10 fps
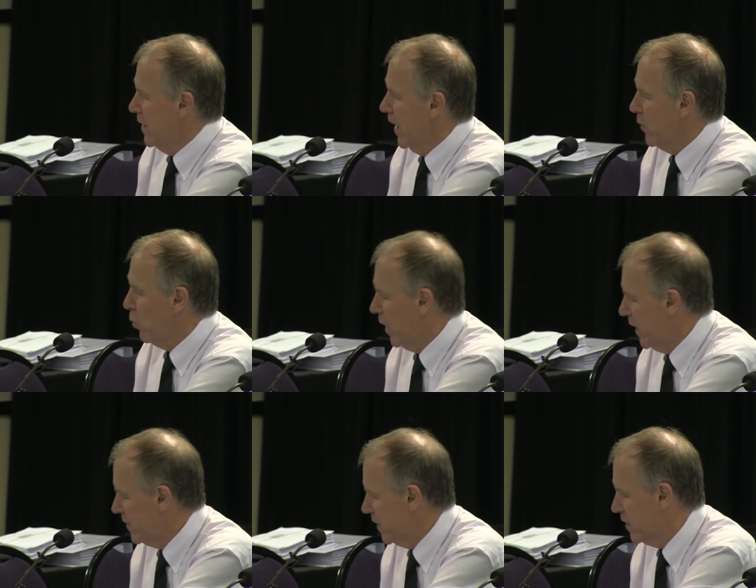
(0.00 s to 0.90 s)
And
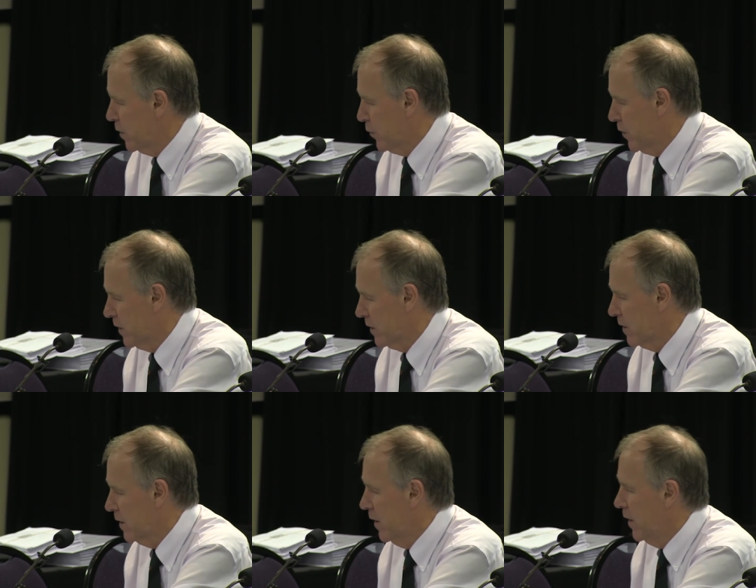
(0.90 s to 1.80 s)
why is it different?
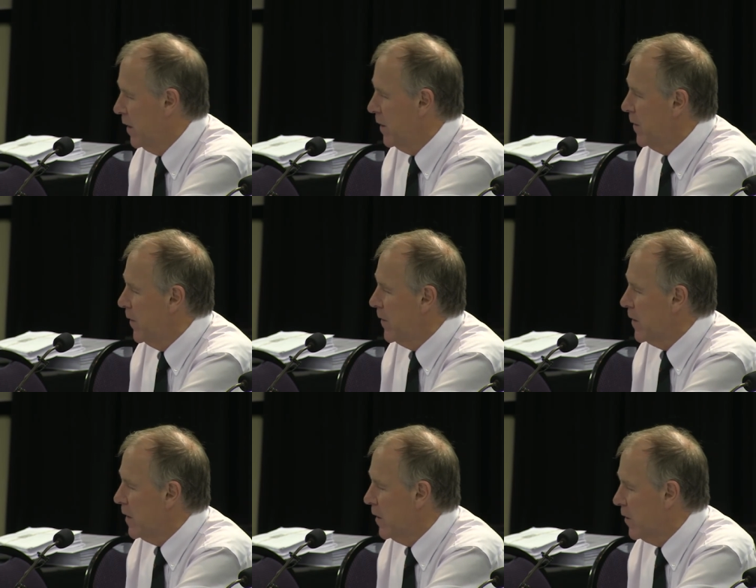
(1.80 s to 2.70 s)

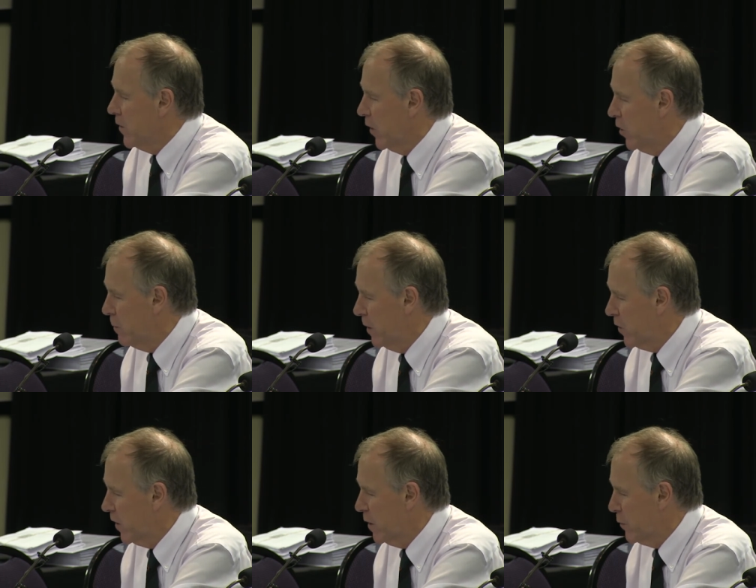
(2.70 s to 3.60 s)
So humans
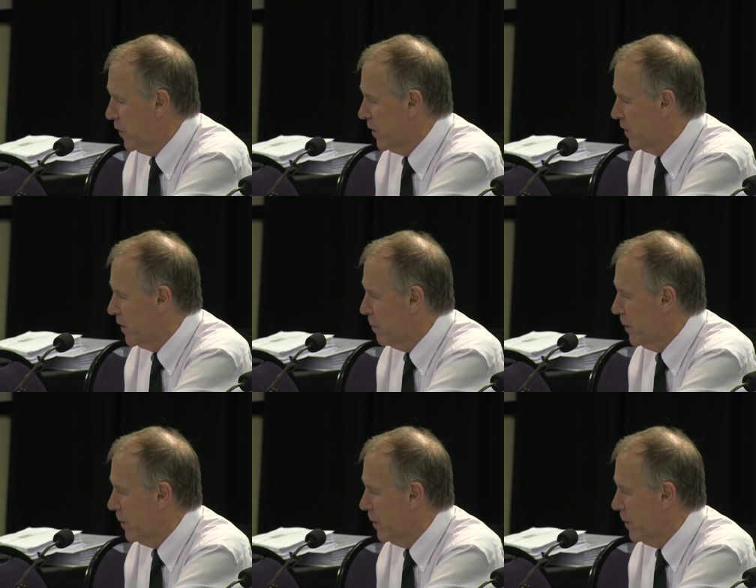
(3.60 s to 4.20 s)
are different